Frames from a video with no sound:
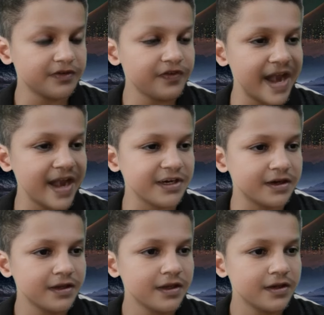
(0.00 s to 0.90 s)

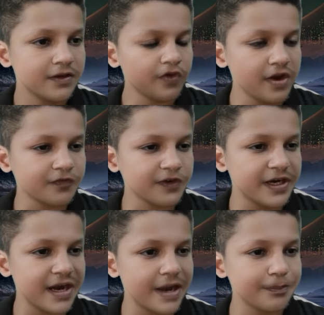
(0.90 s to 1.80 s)
whenever one of
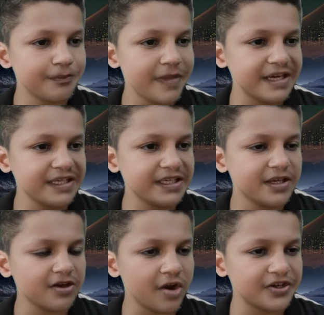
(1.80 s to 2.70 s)
her many
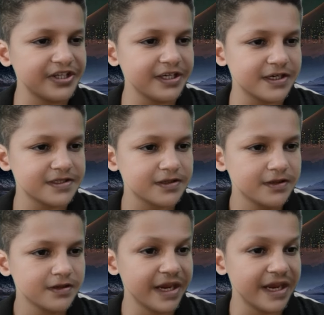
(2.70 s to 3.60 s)
courtiers
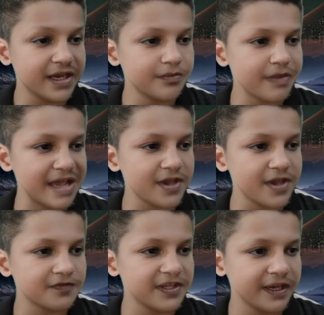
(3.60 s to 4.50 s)
make a mess
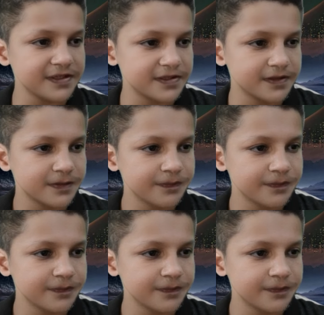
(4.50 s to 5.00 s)
of things.